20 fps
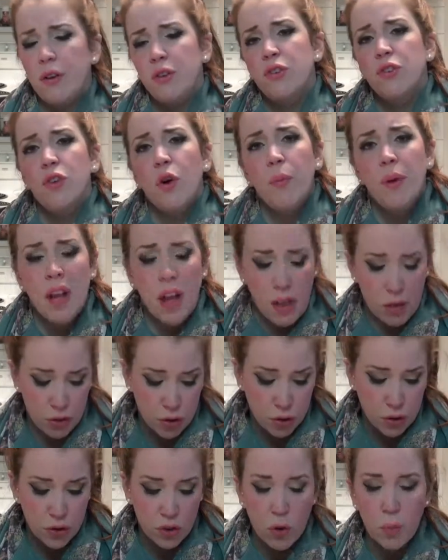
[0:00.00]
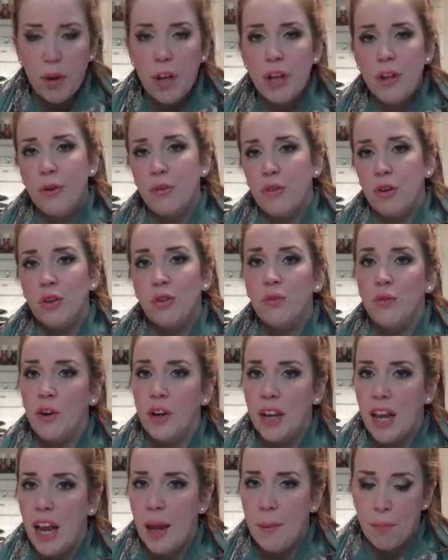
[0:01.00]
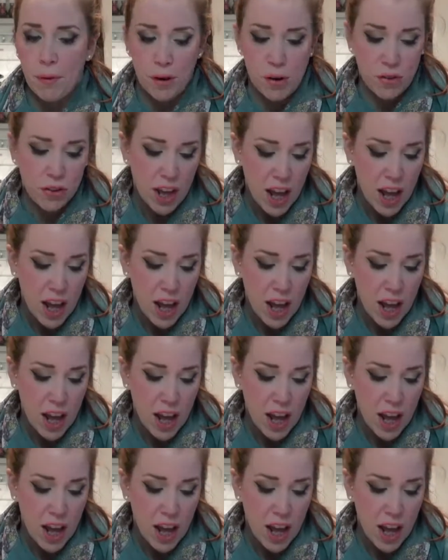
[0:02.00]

There's so many there's so many uses for capers.